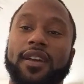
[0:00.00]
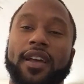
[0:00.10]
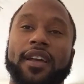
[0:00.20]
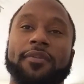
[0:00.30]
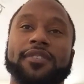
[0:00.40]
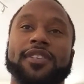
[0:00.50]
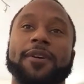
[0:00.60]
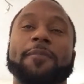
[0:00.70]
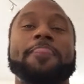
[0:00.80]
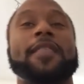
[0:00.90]
Hey, what's
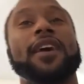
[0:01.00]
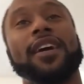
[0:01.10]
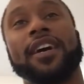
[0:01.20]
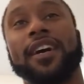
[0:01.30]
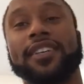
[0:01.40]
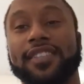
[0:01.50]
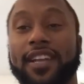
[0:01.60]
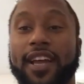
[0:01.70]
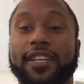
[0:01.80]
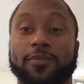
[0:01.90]
up? It's
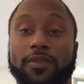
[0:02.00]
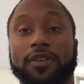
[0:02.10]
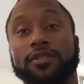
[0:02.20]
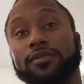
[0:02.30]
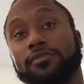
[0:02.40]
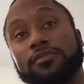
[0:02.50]
Kenny Hasbrook.